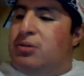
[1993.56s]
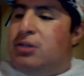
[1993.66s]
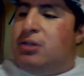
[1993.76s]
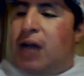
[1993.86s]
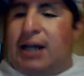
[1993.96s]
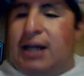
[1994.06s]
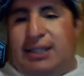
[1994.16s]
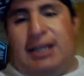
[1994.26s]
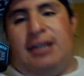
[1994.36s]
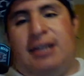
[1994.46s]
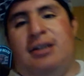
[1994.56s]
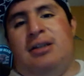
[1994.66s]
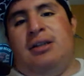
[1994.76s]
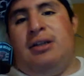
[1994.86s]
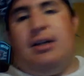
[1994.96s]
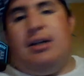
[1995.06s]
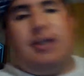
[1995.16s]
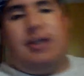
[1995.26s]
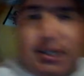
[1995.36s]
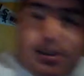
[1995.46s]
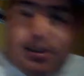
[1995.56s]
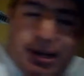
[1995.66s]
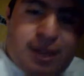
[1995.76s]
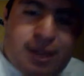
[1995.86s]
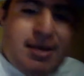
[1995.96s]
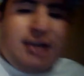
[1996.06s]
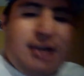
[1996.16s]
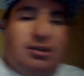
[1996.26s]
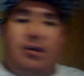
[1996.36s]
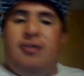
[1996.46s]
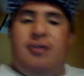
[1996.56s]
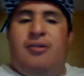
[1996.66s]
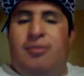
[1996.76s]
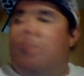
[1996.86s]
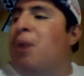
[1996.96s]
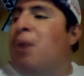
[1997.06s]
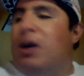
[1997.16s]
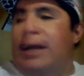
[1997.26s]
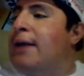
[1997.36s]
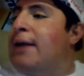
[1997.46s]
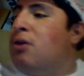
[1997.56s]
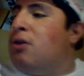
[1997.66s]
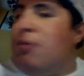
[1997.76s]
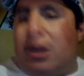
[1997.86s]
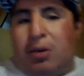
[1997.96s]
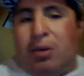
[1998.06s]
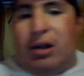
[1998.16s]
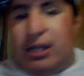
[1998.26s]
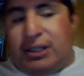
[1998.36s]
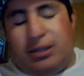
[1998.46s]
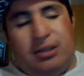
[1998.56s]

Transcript: as a player, manager, Parker Narcos, Mike Brady's,